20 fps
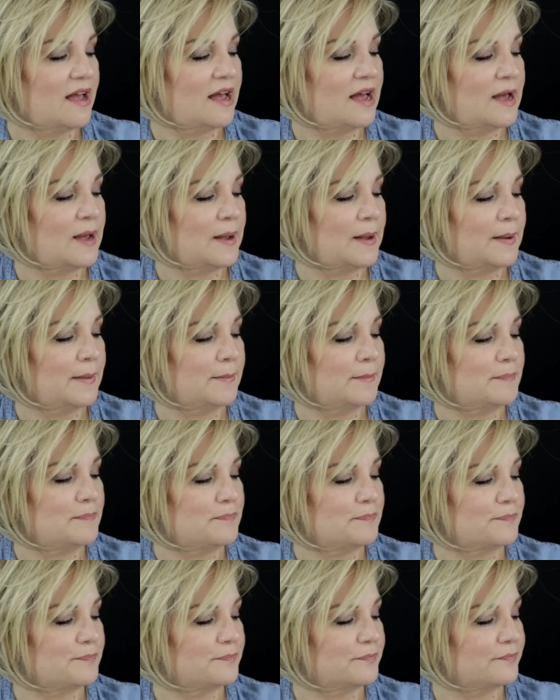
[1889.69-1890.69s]

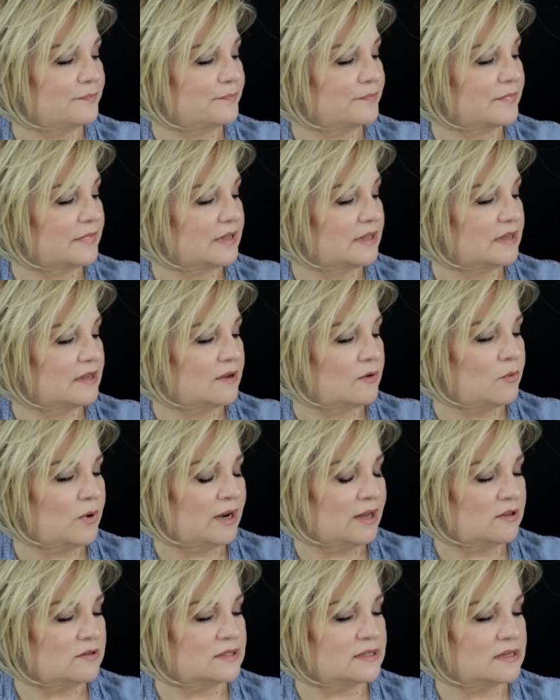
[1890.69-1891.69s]
Um,
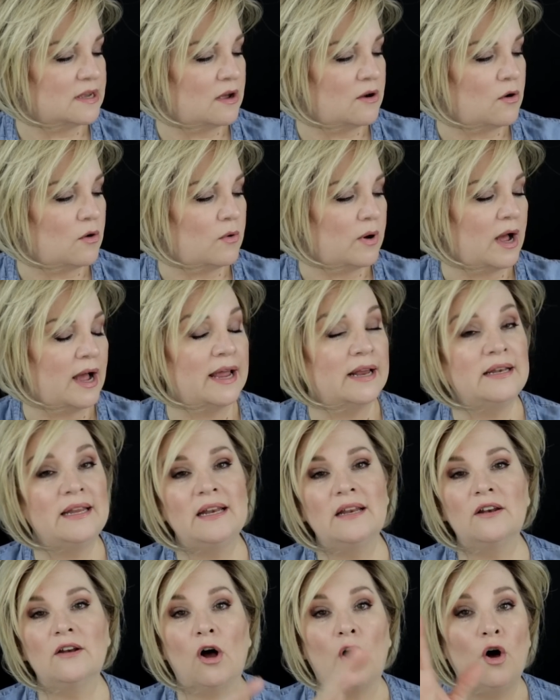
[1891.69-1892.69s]
what else? Oh, I
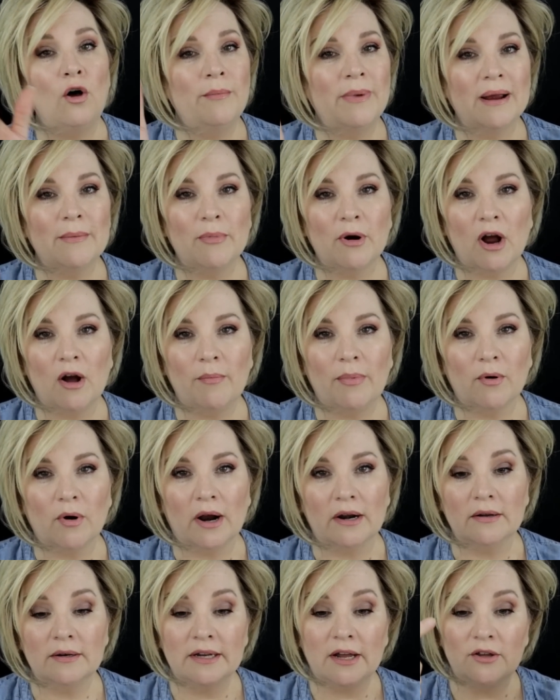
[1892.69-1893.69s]
needed all my brow
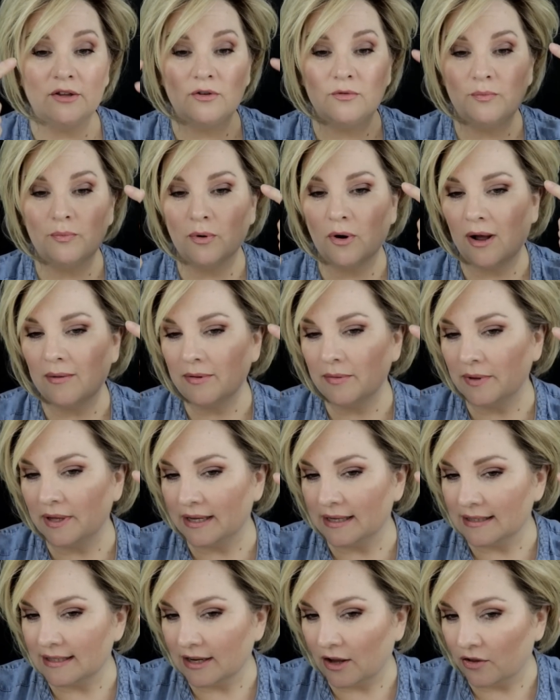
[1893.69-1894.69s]
product. Now you probably
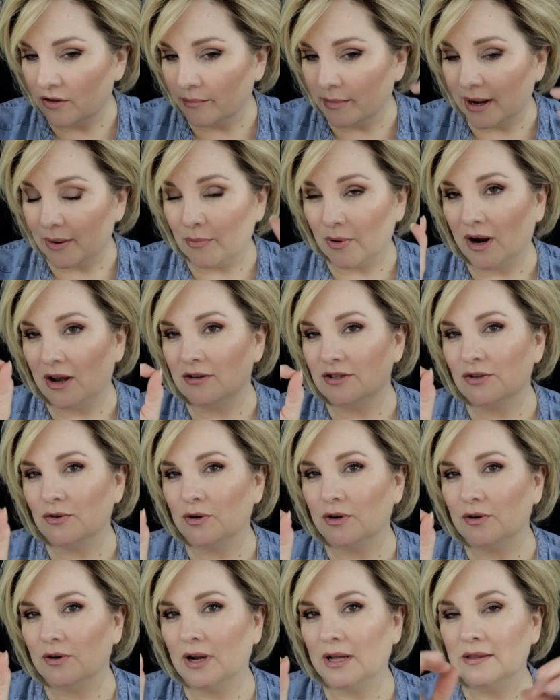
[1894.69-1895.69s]
can tell that my brows
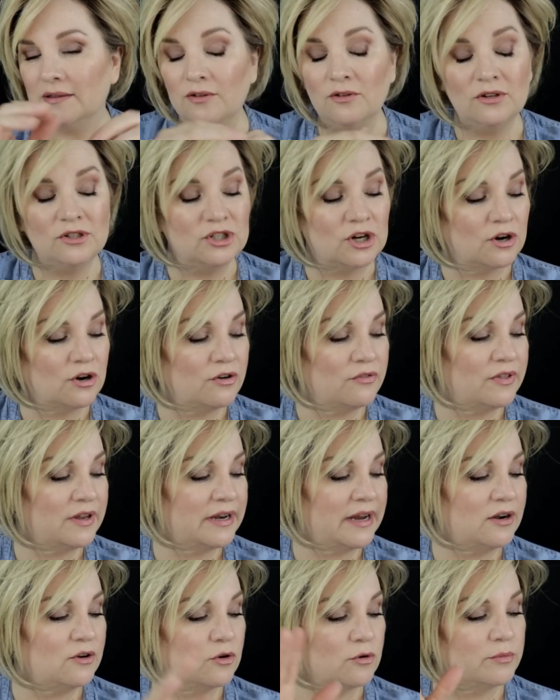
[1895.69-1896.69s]
are a little darker than
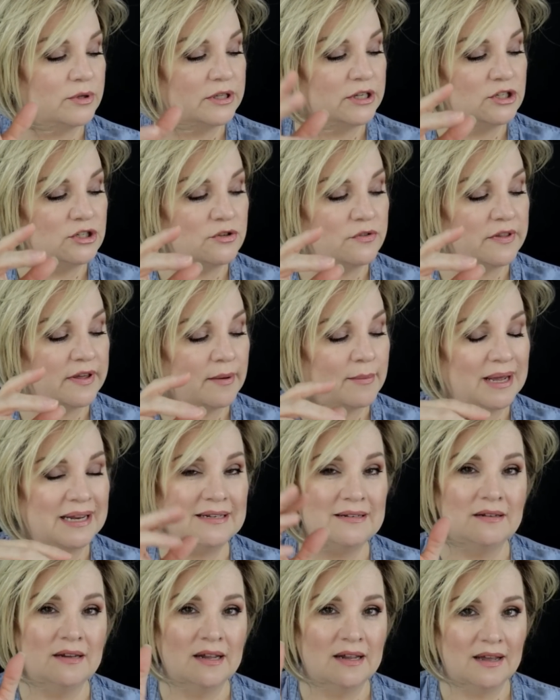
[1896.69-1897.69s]
I normally do them. I,
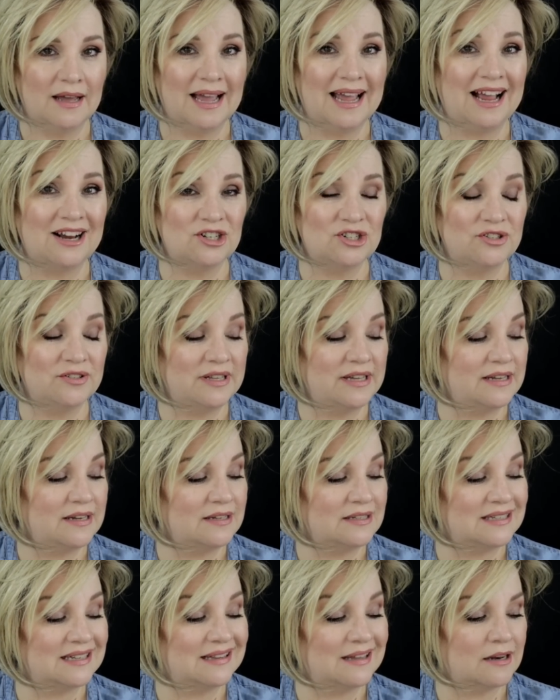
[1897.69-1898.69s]
I
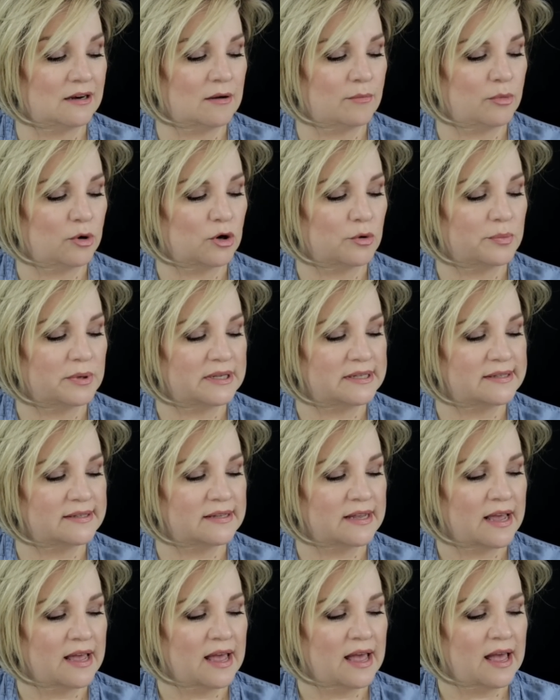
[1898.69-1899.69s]
actually did that on purpose.